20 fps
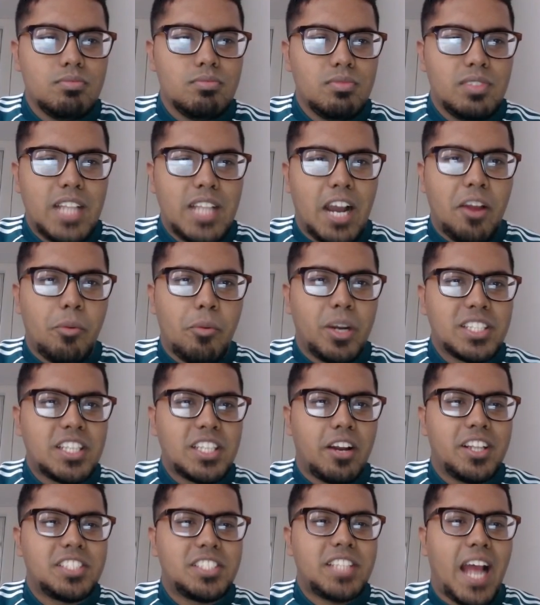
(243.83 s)
Now he brings
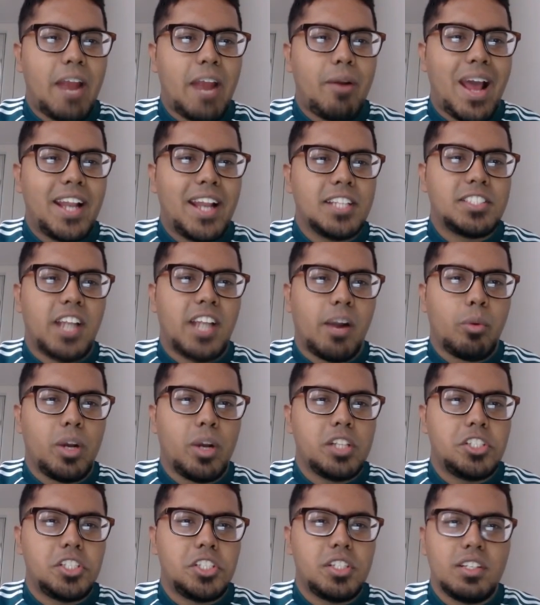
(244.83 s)
out his Tyranitar,
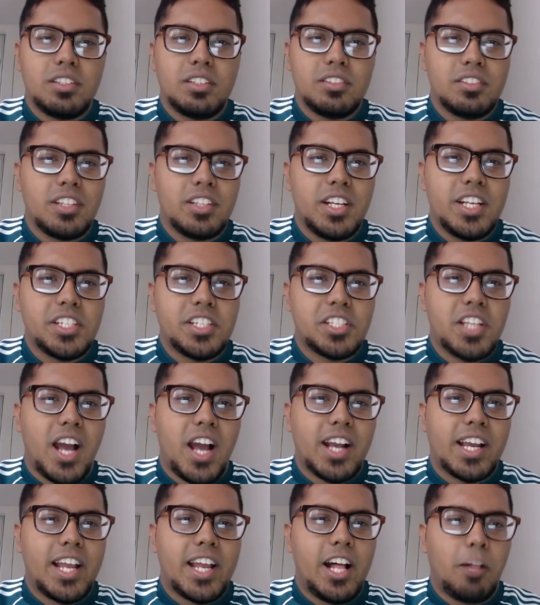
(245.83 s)
which is not
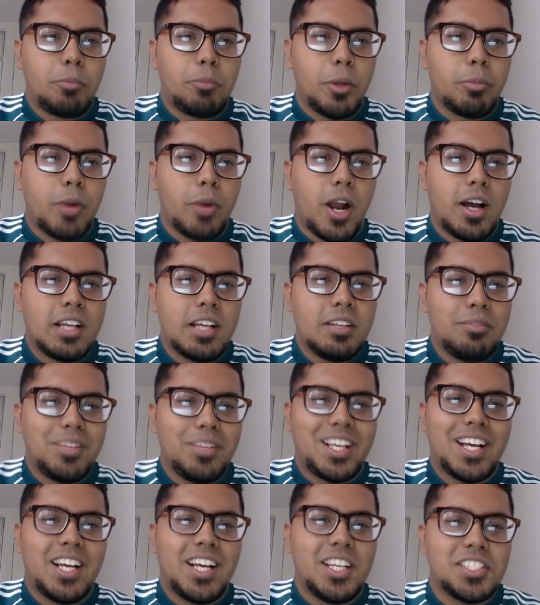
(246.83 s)
gonna help you, bro.
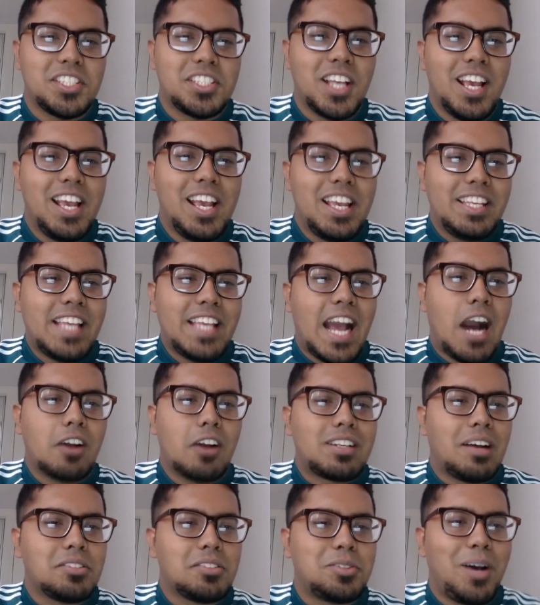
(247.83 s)
Because, yeah, out
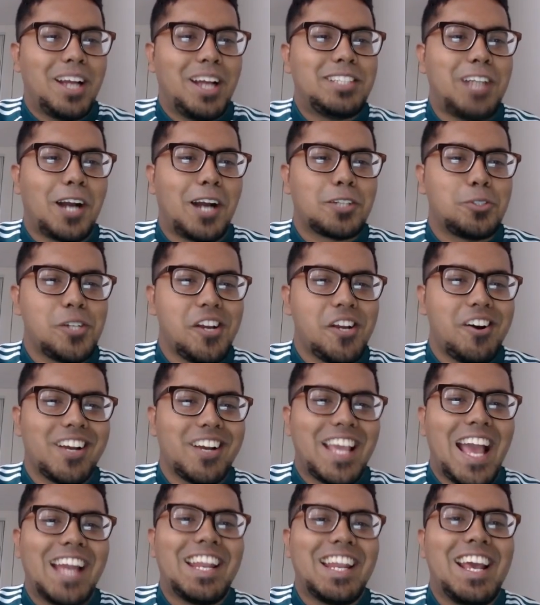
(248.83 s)
comes my Dugtrio
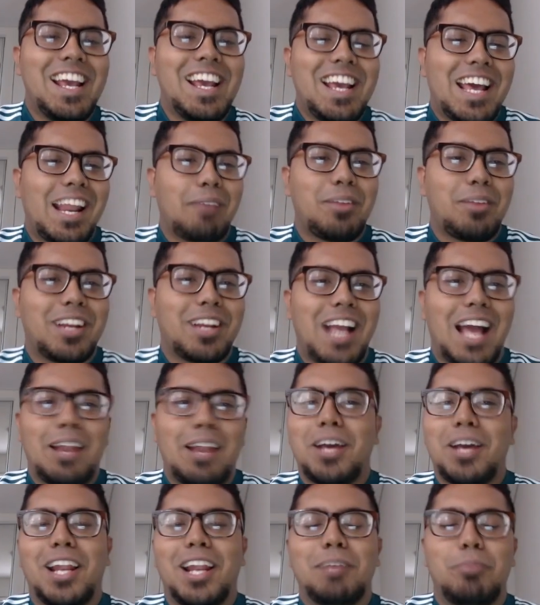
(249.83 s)
again, and I'm
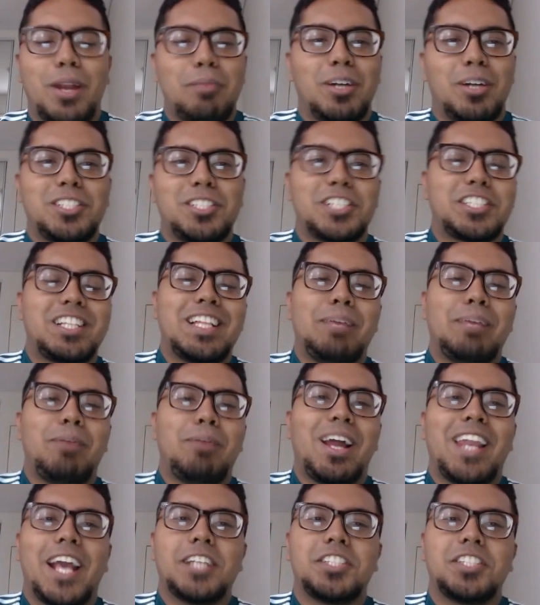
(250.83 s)
gonna pretty much just claim my
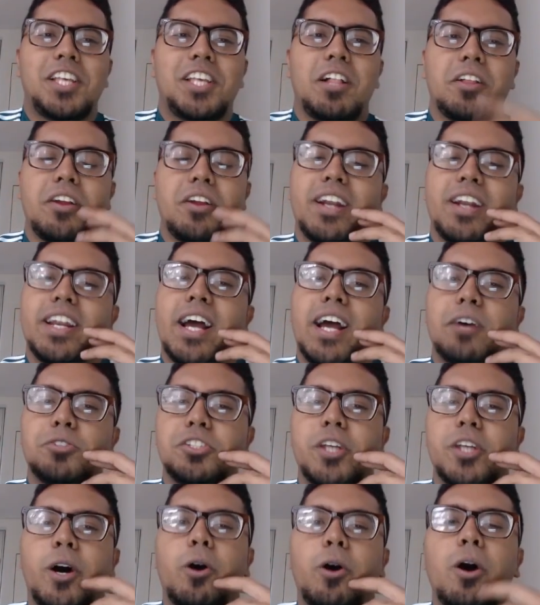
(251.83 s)
next kill here and now.
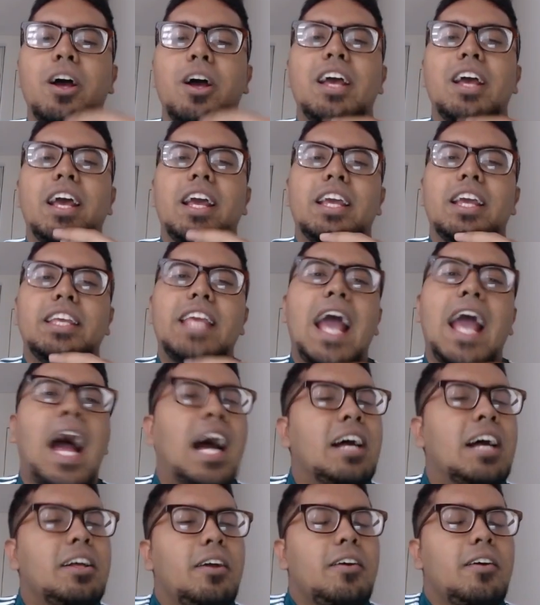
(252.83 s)
So, yeah,
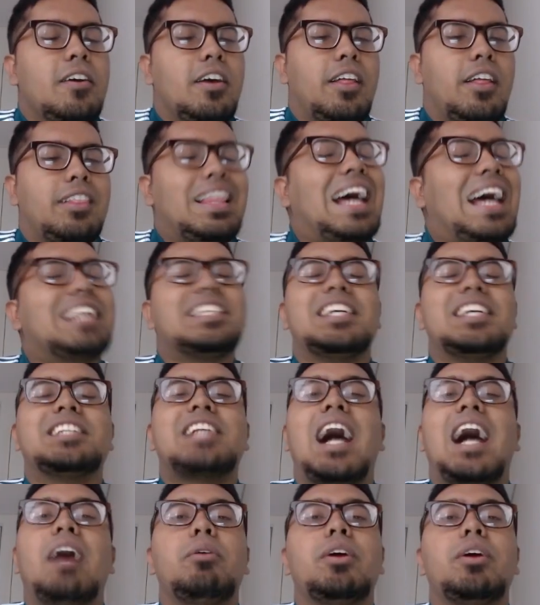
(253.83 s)
that is
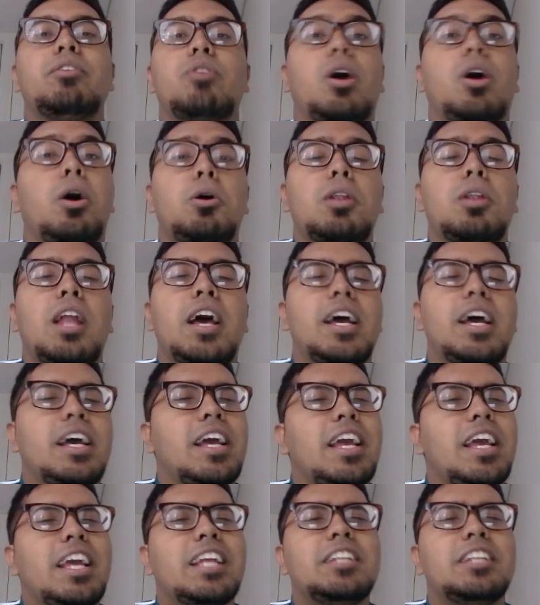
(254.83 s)
how we roll
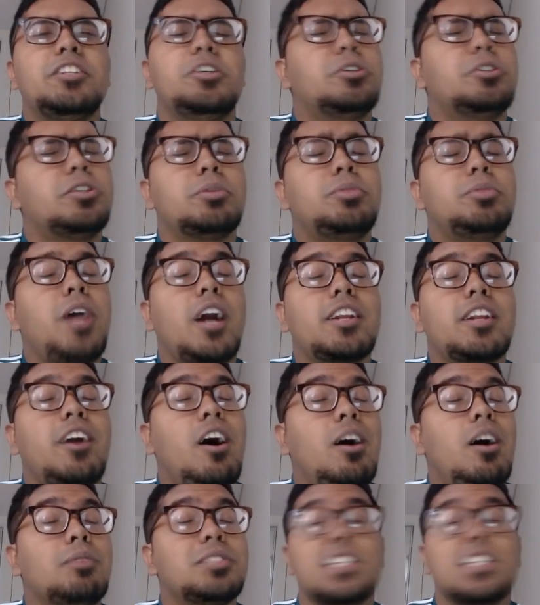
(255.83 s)
in
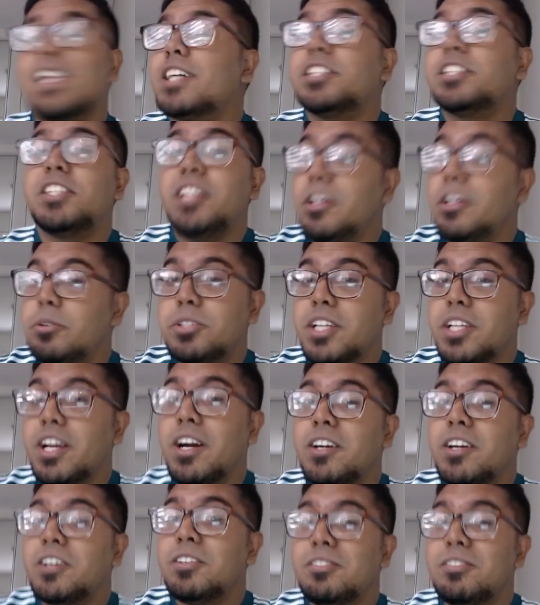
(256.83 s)

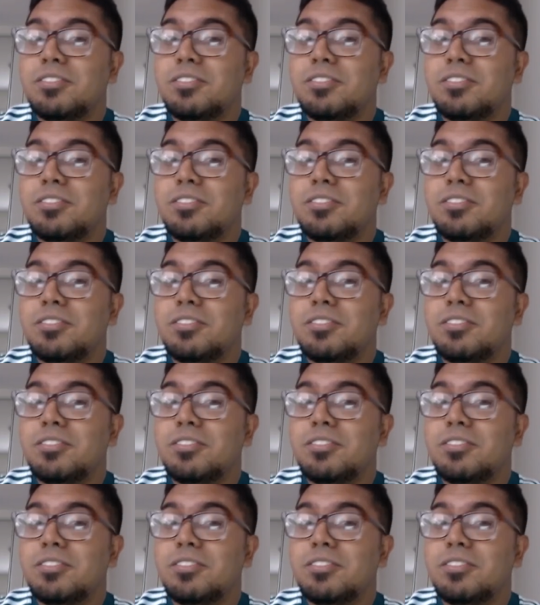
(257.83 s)
youtube.com/TheUsiGunner.